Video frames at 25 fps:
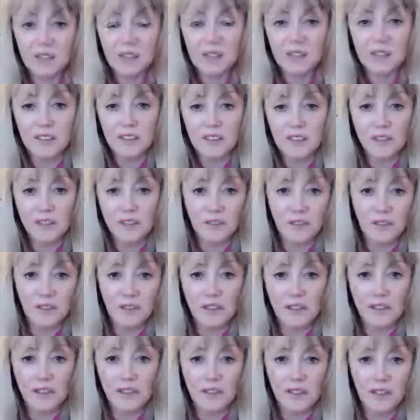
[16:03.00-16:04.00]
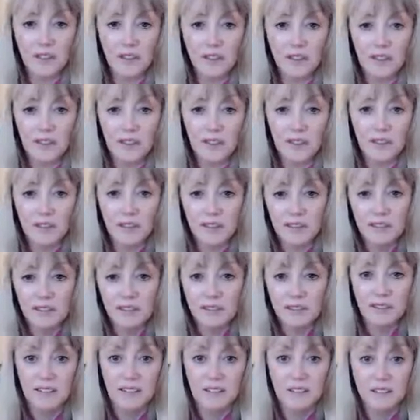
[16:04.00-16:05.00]
doesn't it, of finding
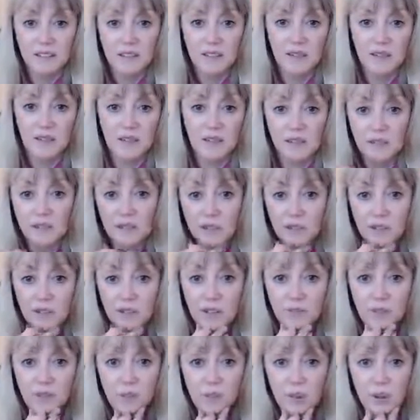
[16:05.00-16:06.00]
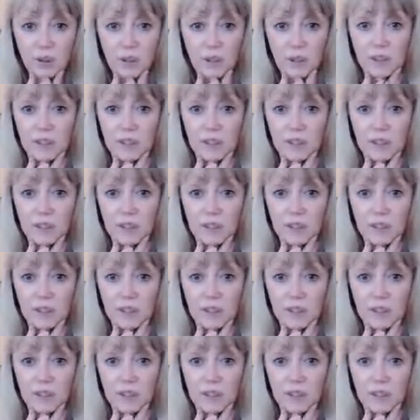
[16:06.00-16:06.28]
those lovely products.